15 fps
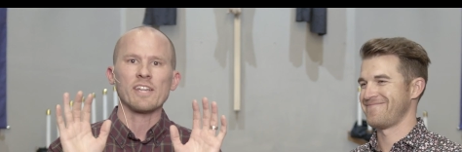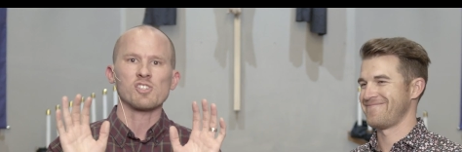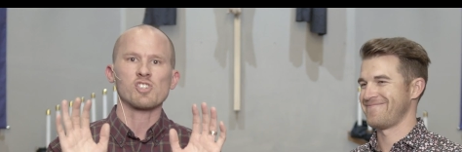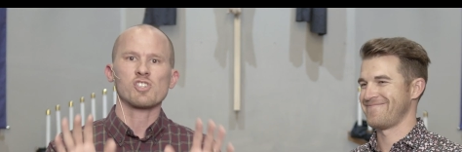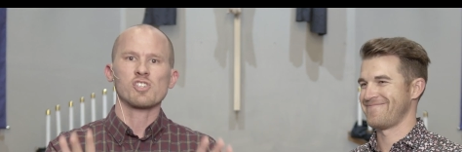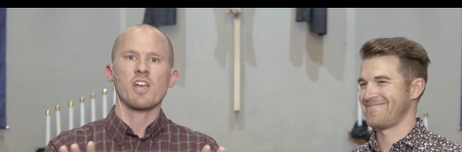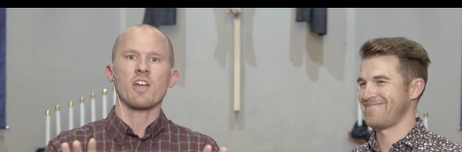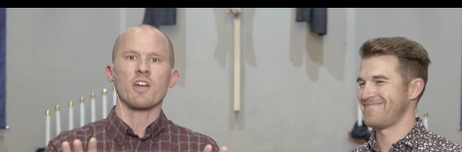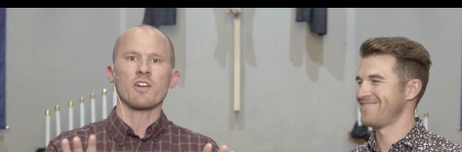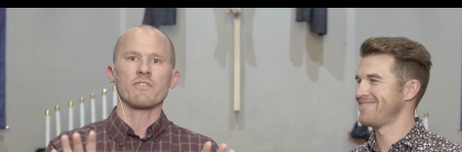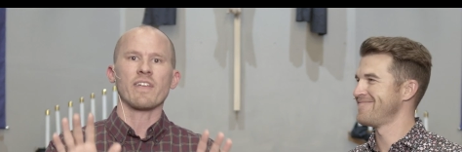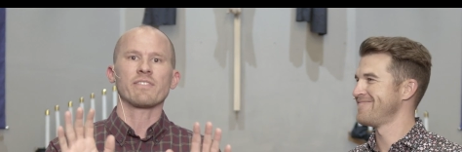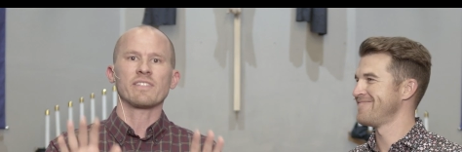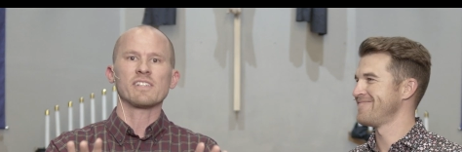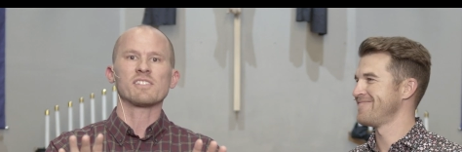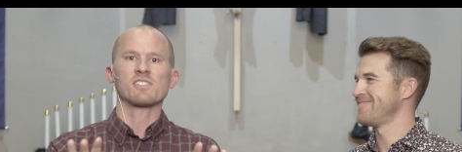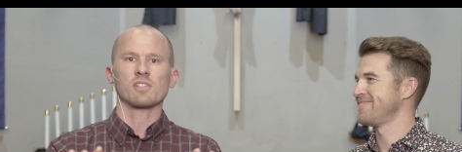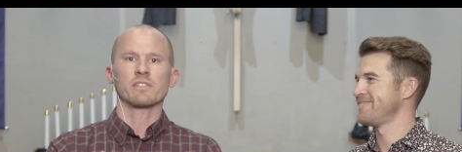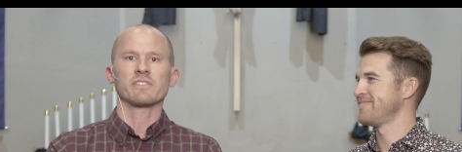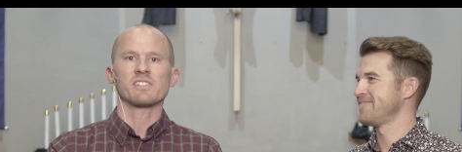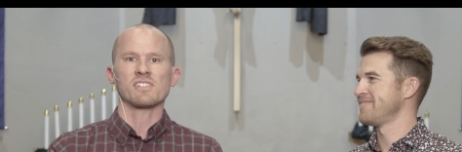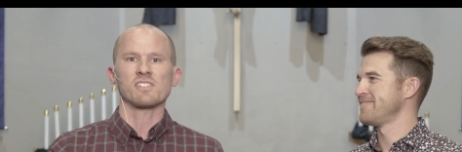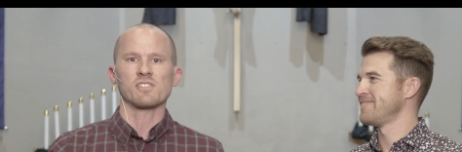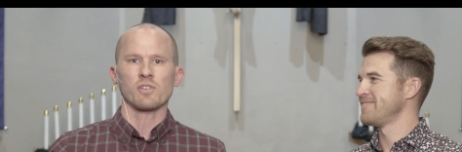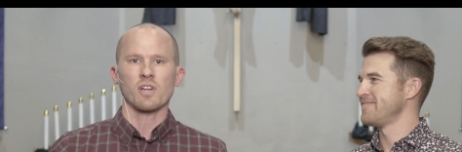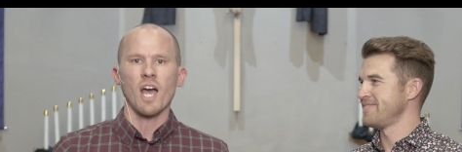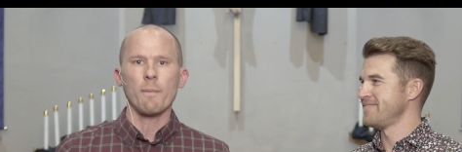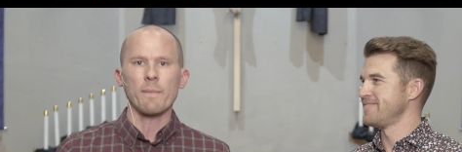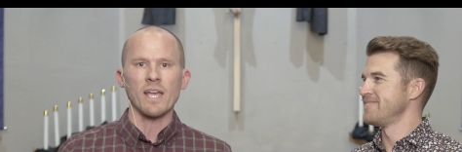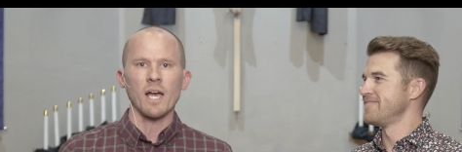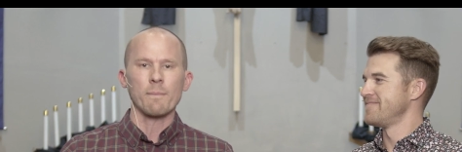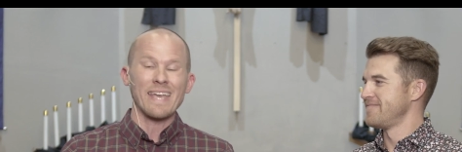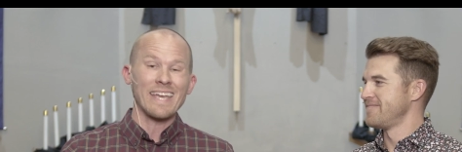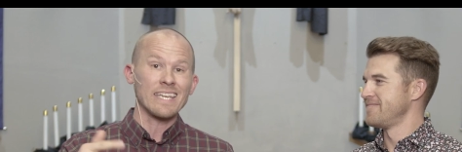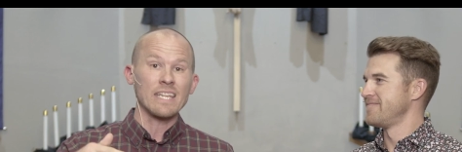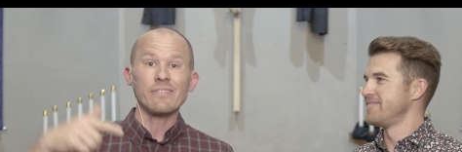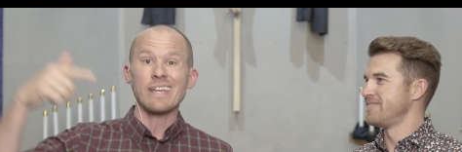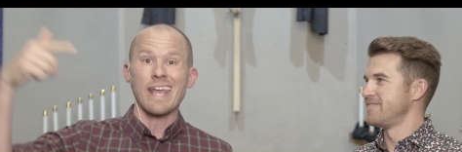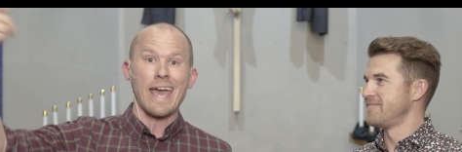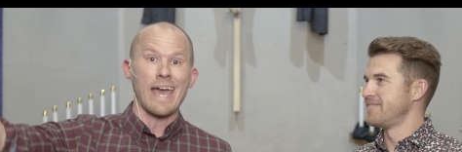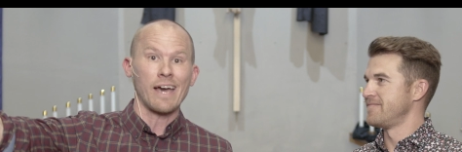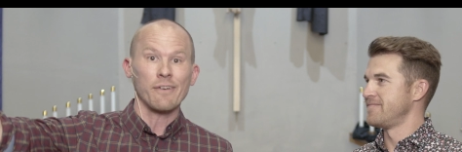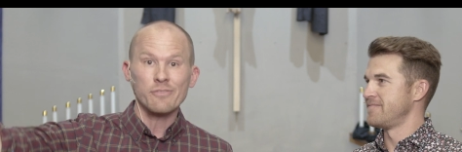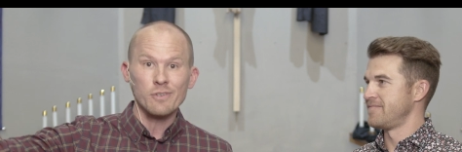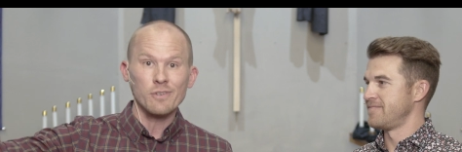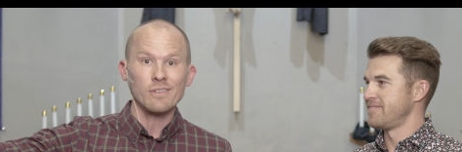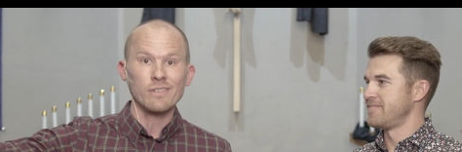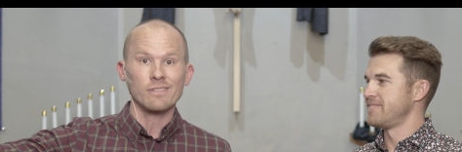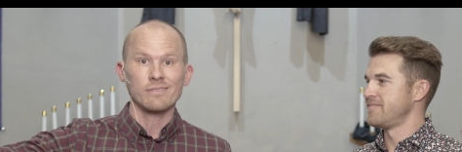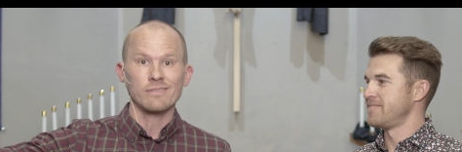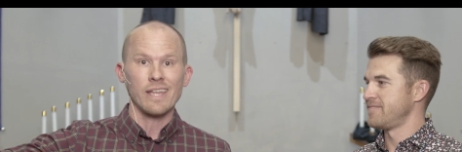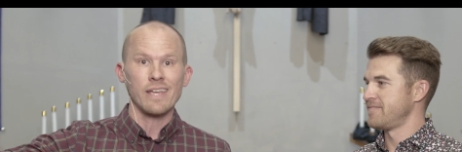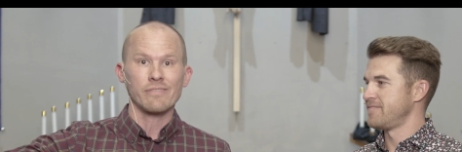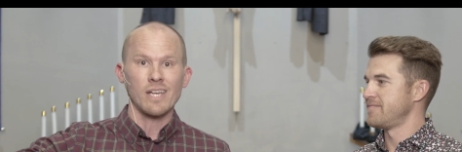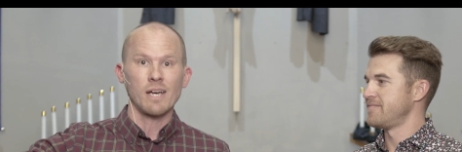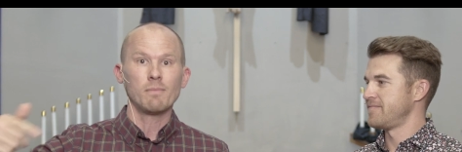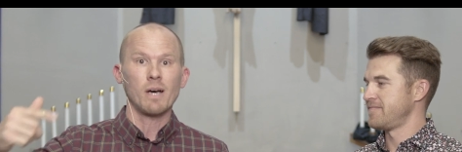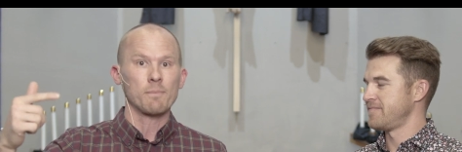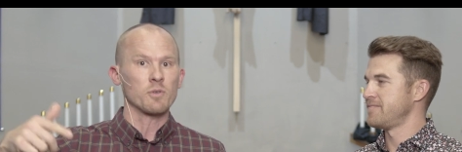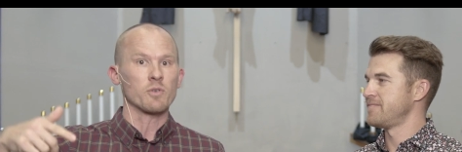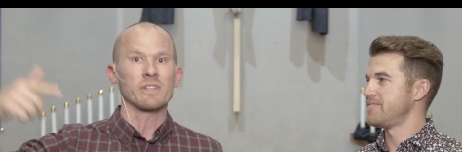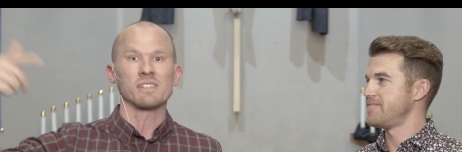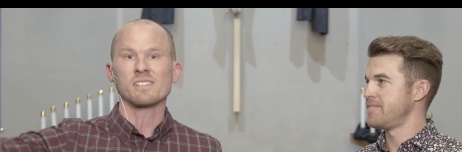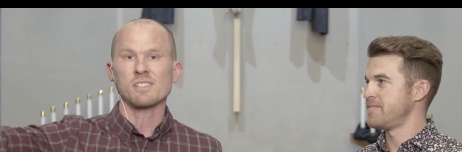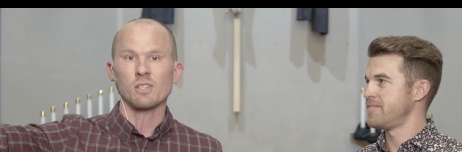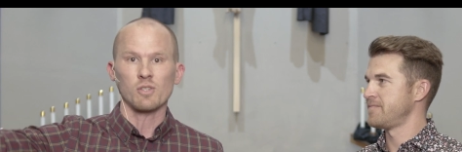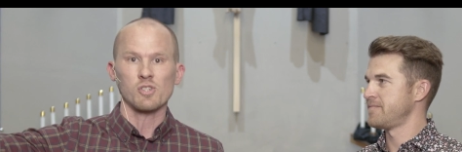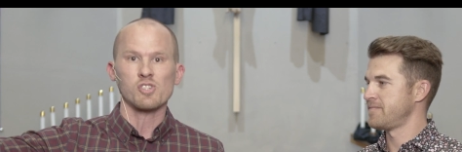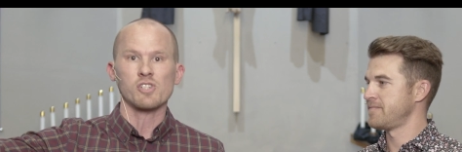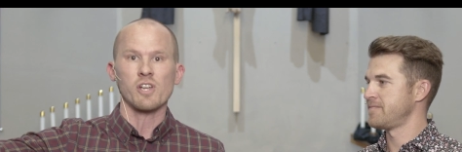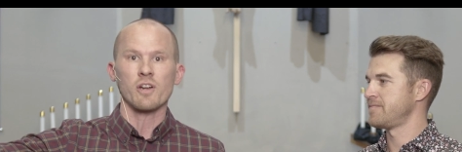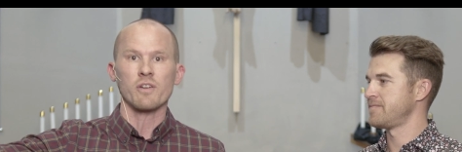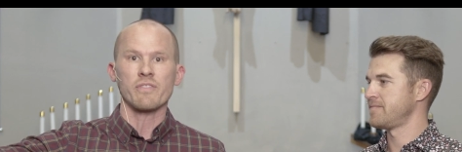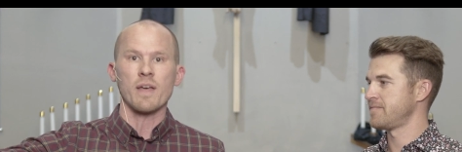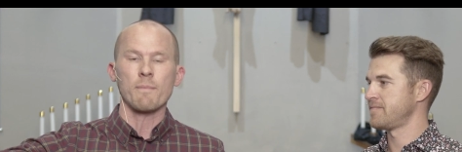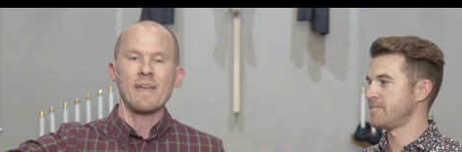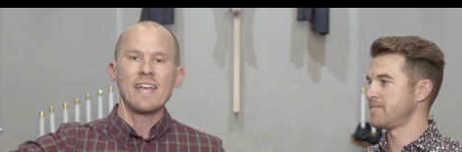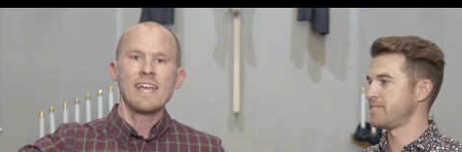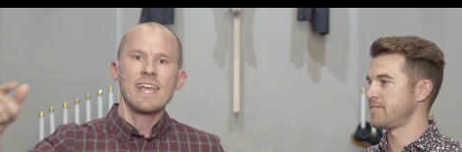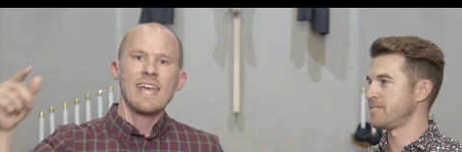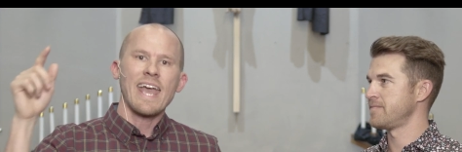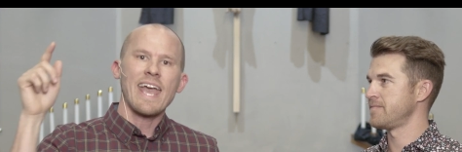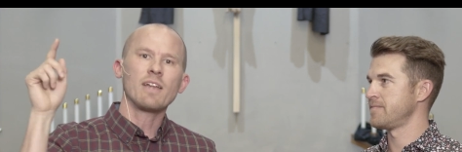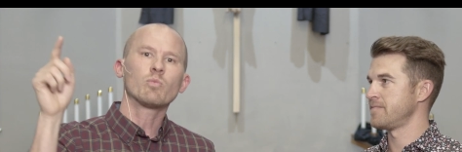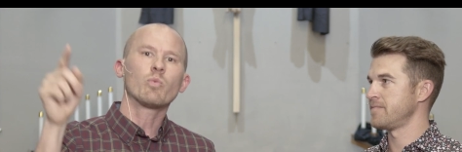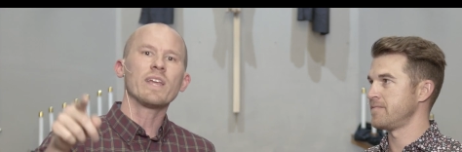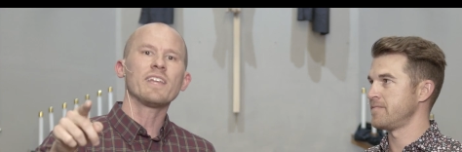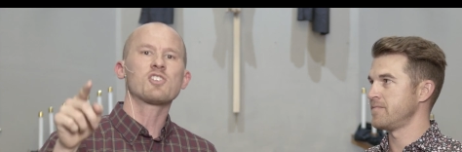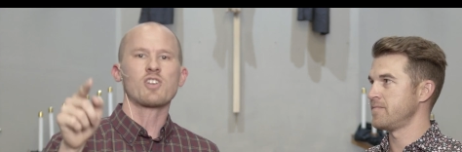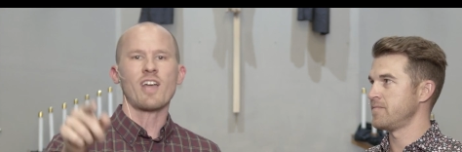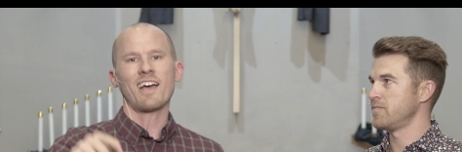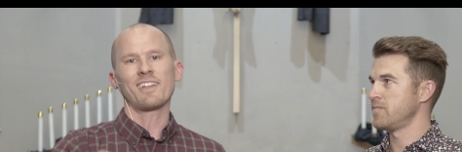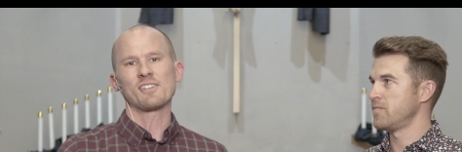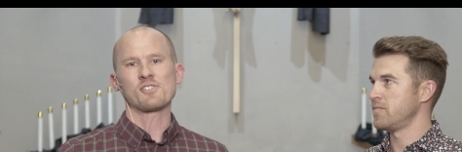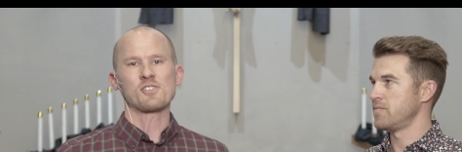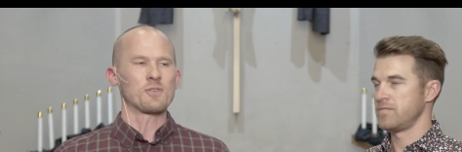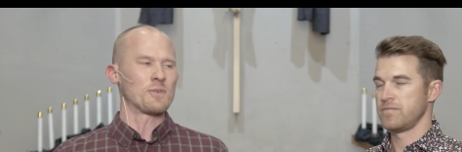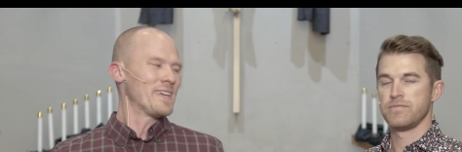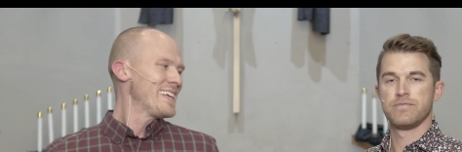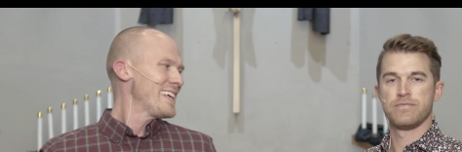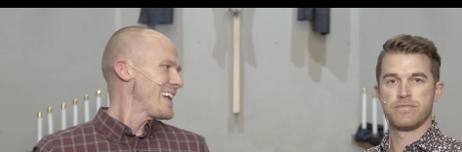Speaker 1: and share that these services are coming up. And even after they've come up, you can still share them. And we challenge you.